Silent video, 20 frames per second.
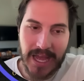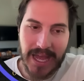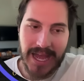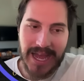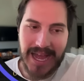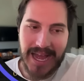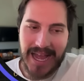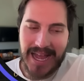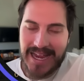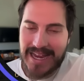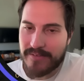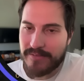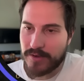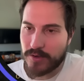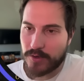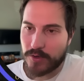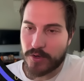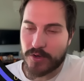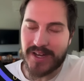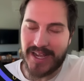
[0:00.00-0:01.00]
I
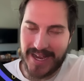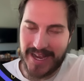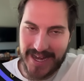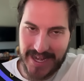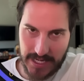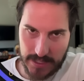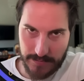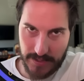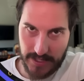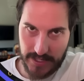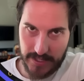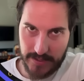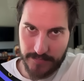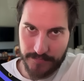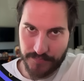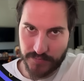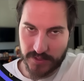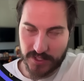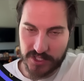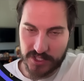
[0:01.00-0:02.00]
haven't heard anybody
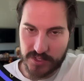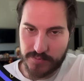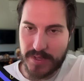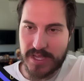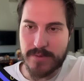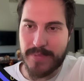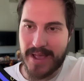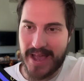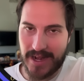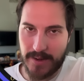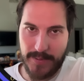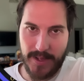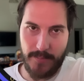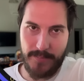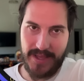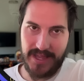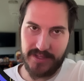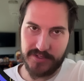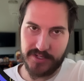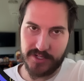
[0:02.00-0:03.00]
speak bad
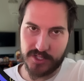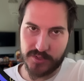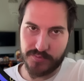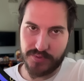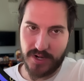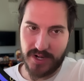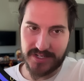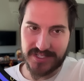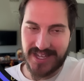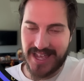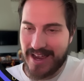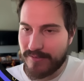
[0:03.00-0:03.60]
about Palantir's products.